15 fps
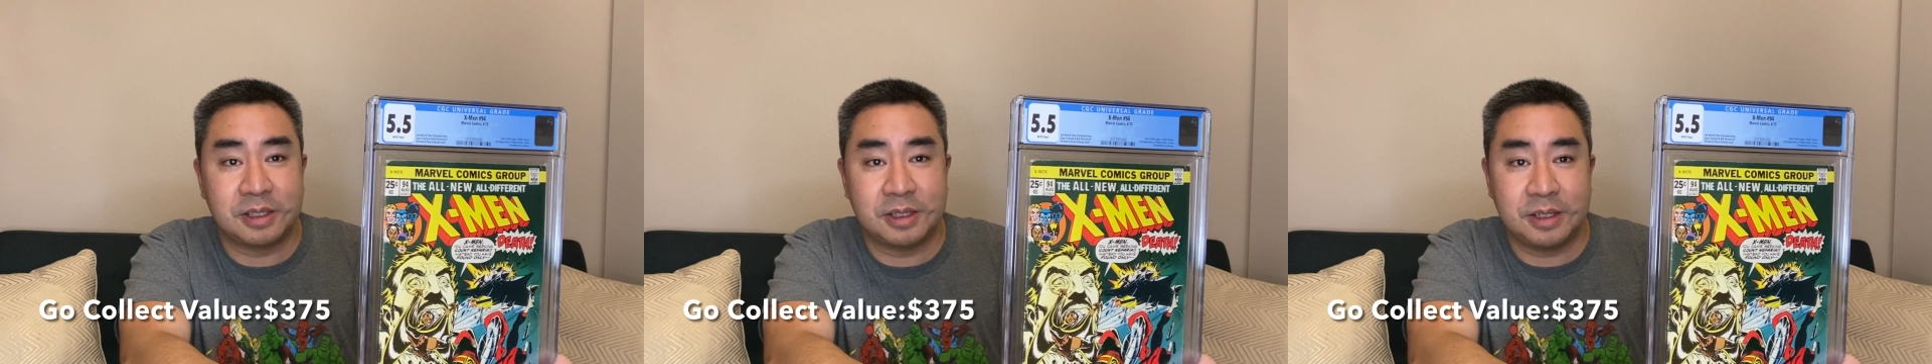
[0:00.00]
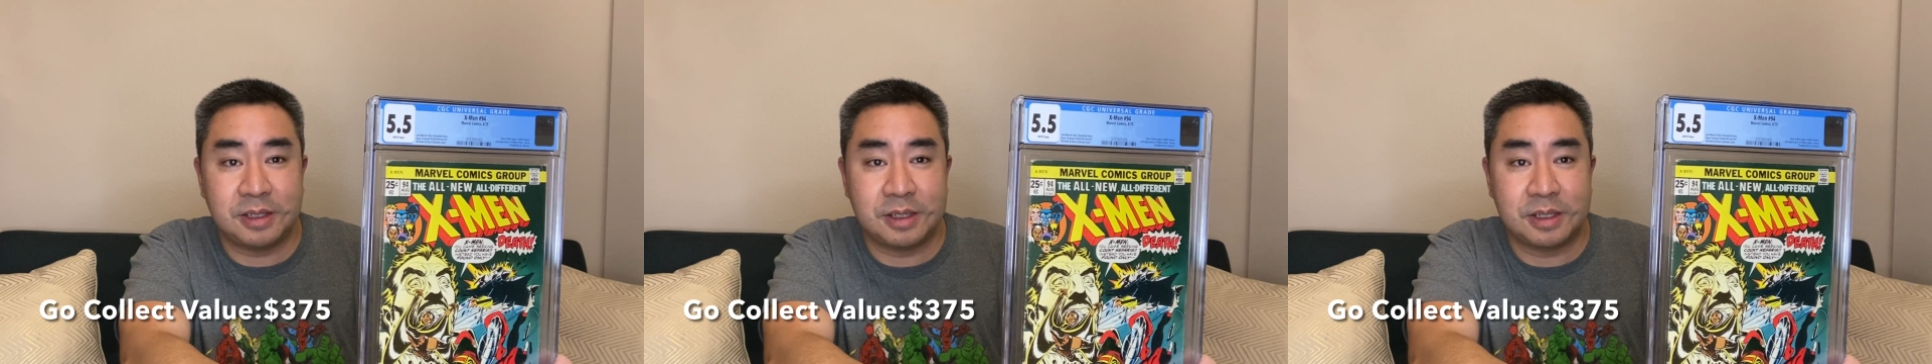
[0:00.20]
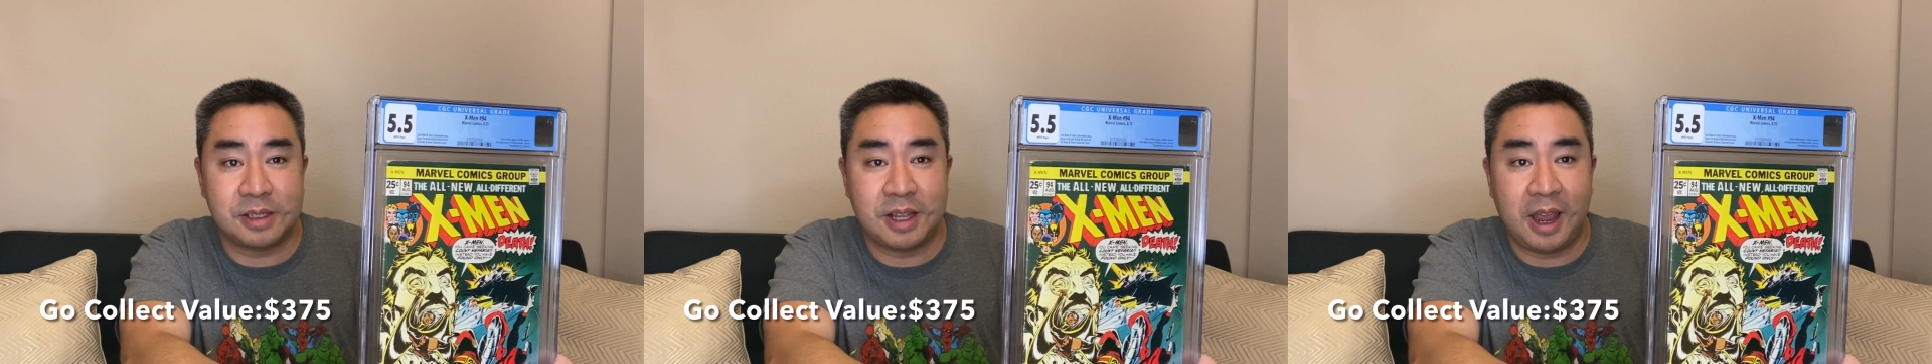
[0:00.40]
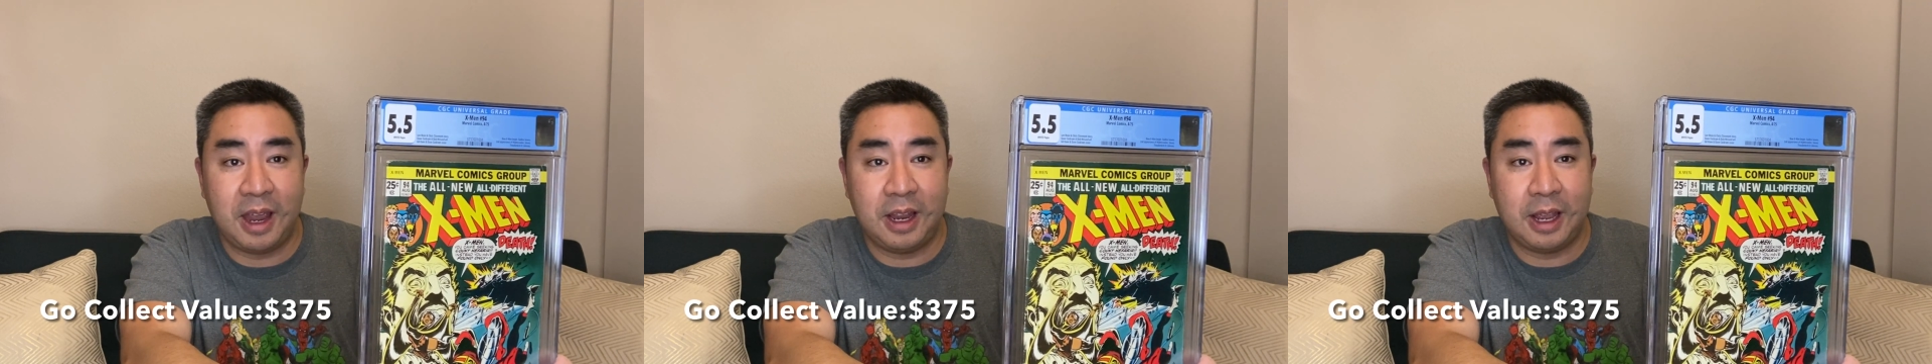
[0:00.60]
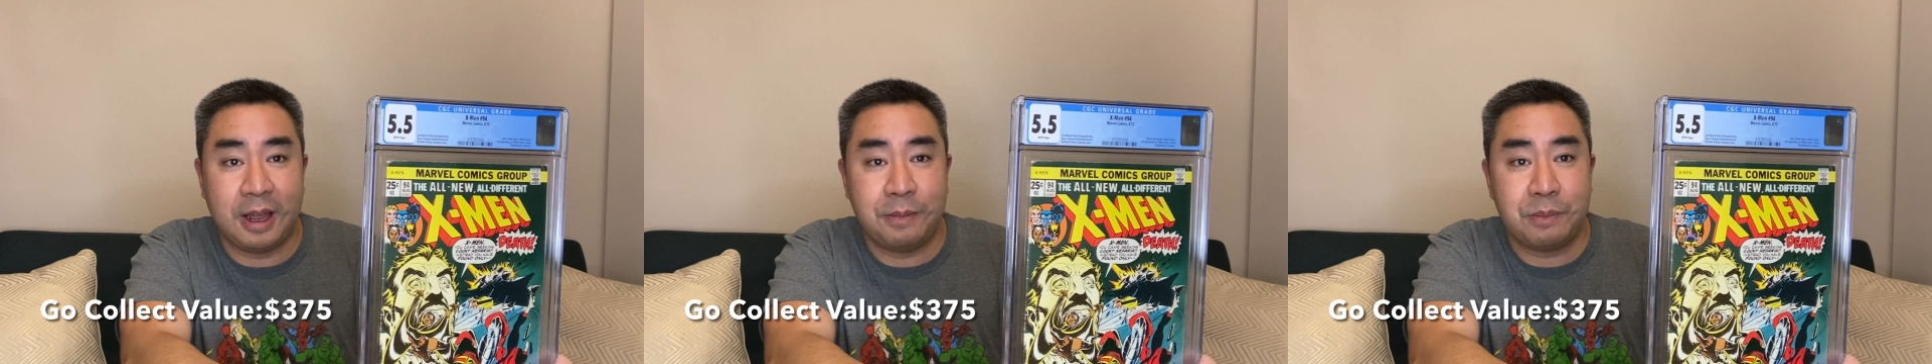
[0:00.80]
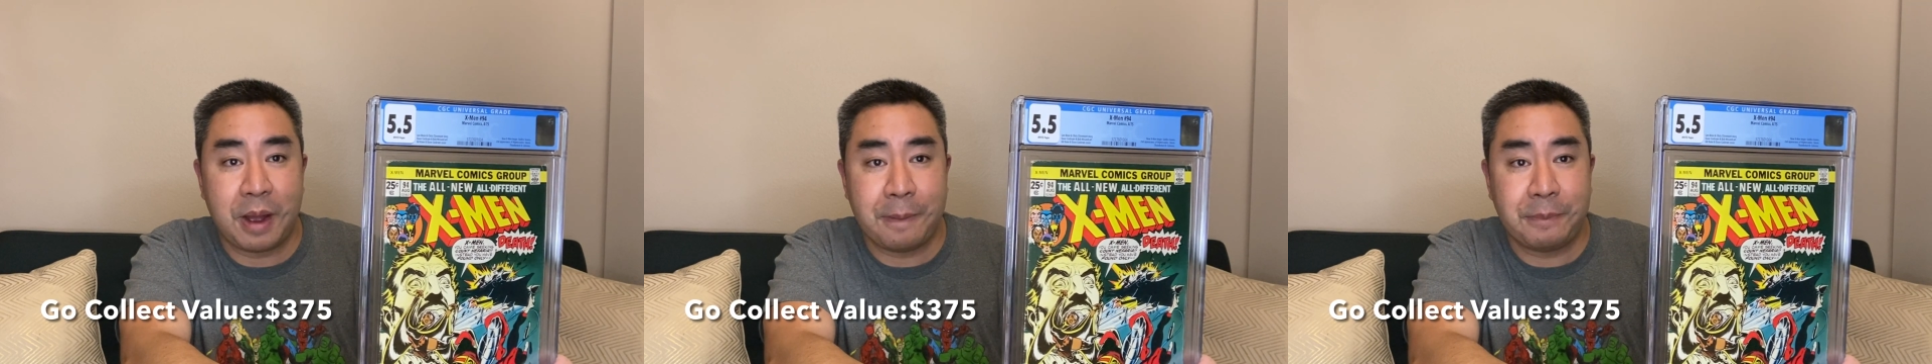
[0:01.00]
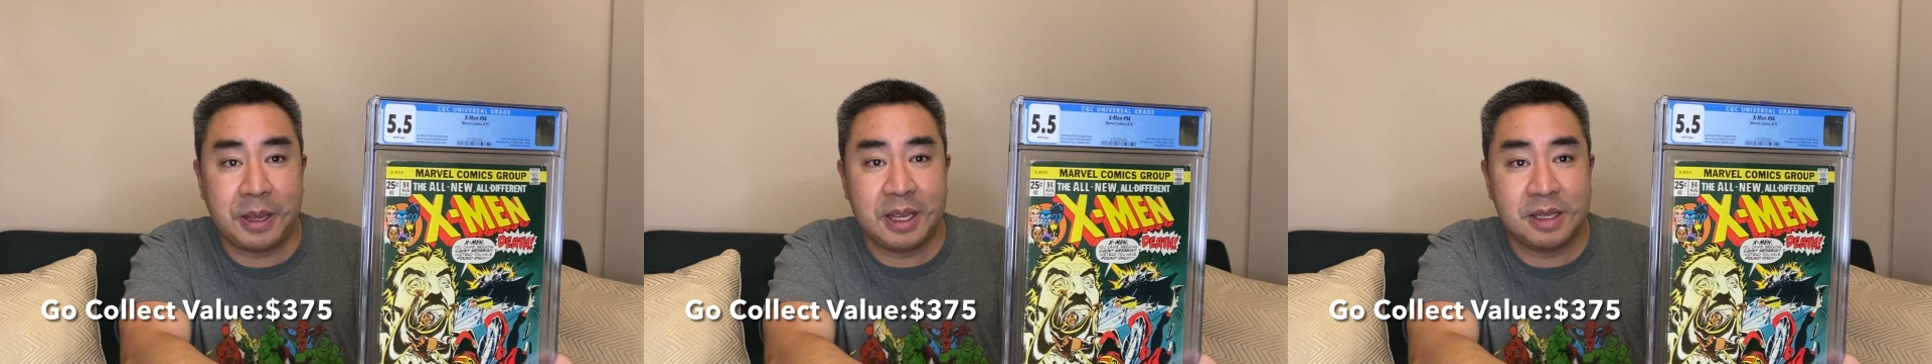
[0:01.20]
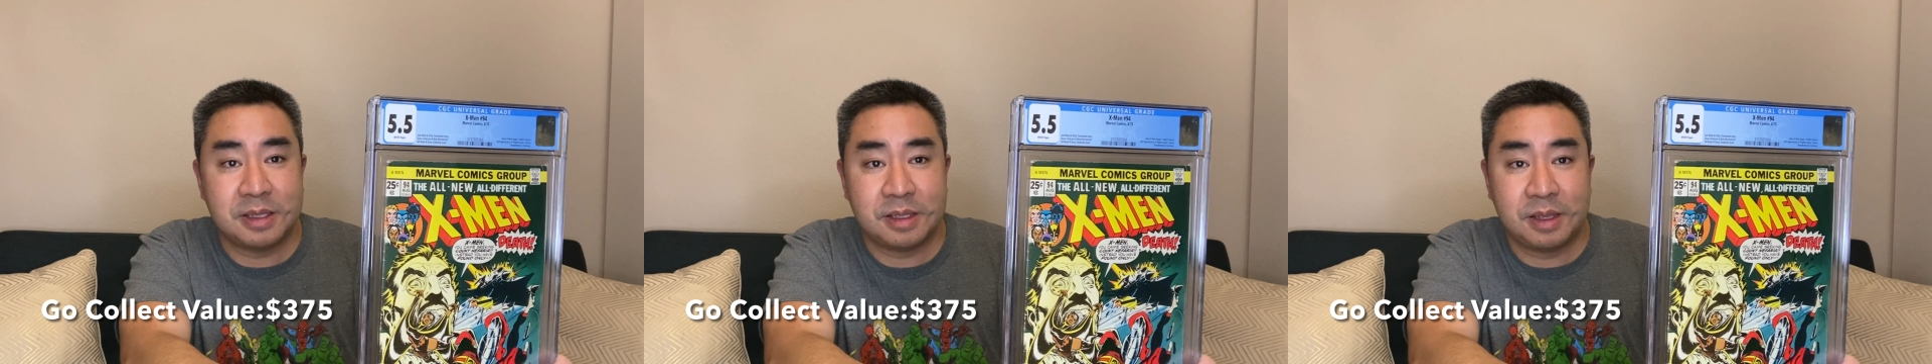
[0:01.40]
This is staying in my
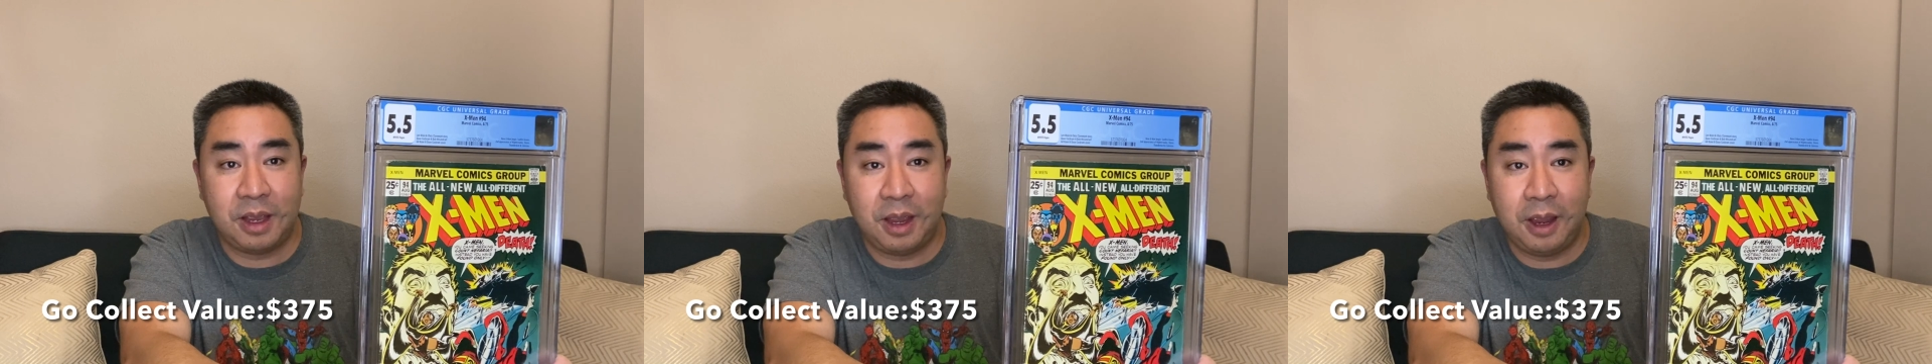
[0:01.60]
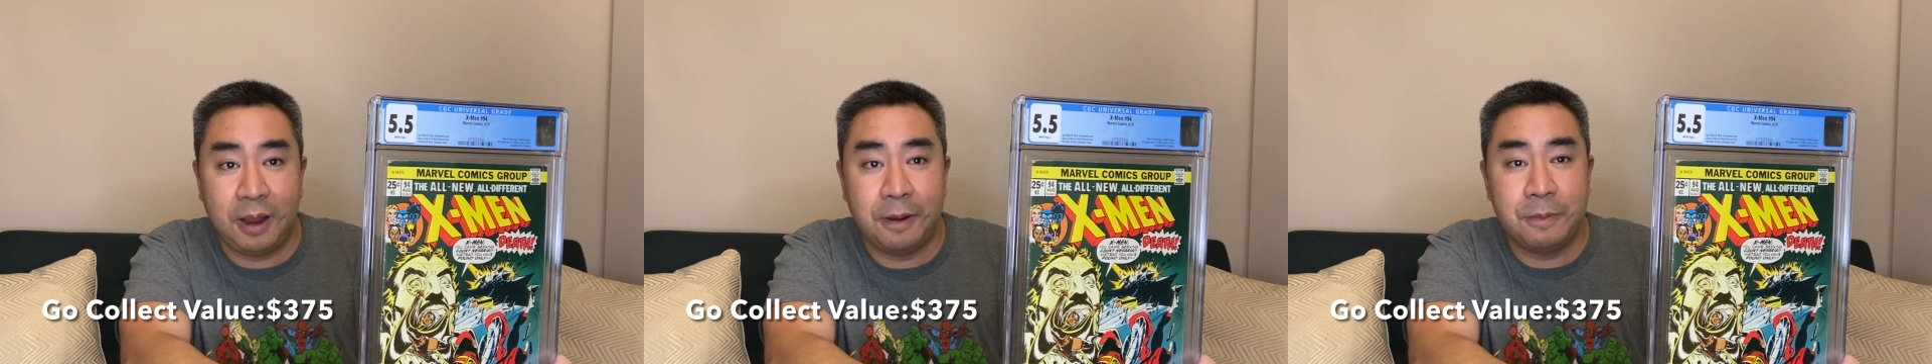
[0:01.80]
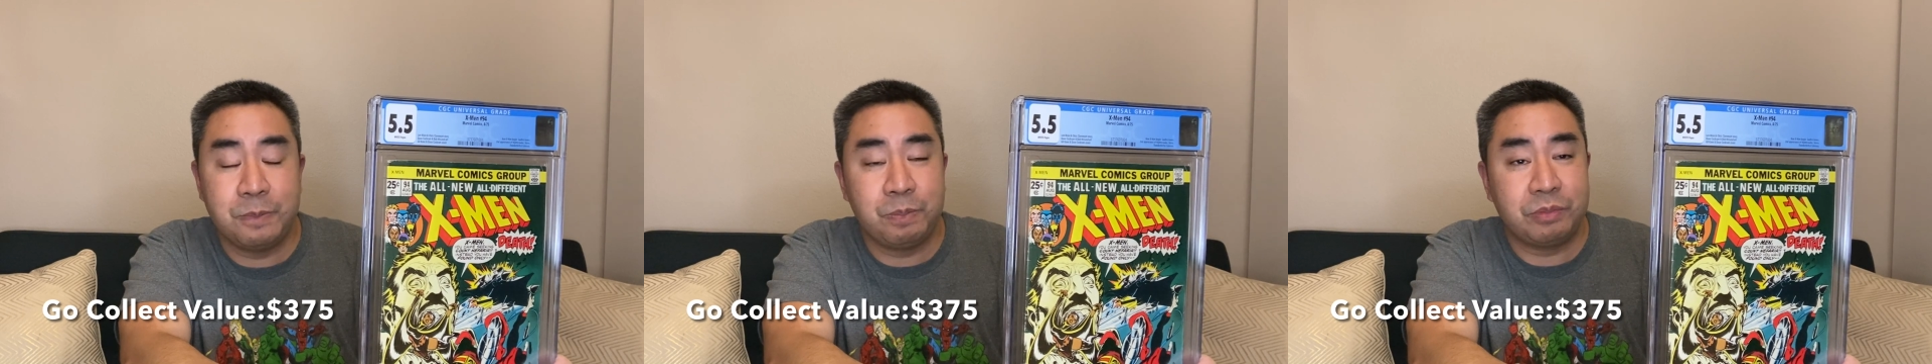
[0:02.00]
PC.